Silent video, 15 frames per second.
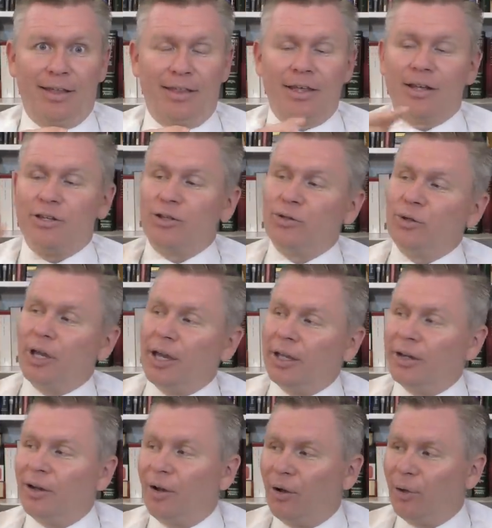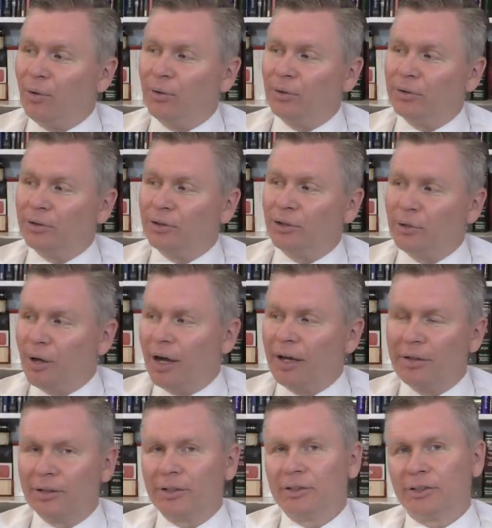then you can hold to
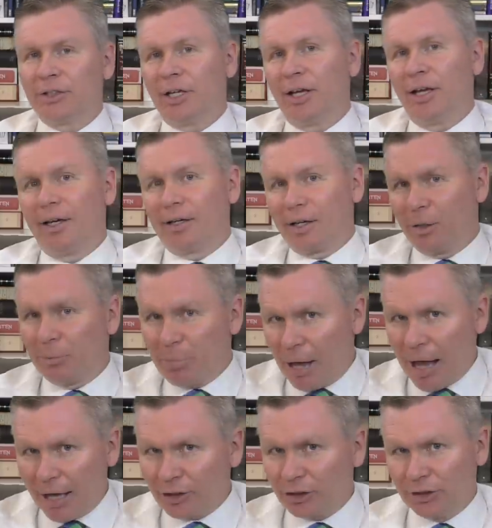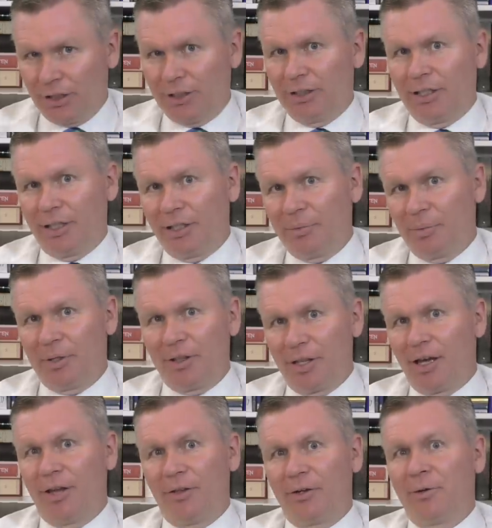others compassionately with
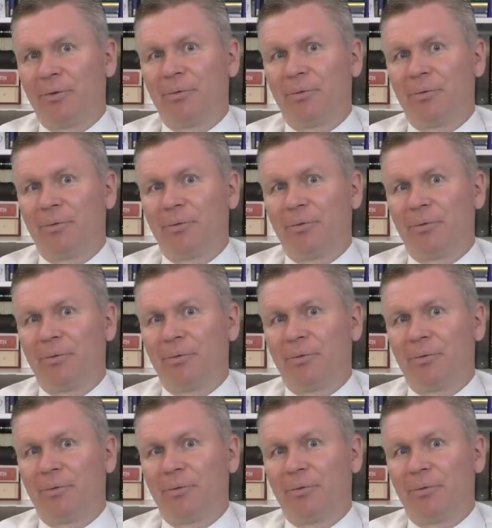the other.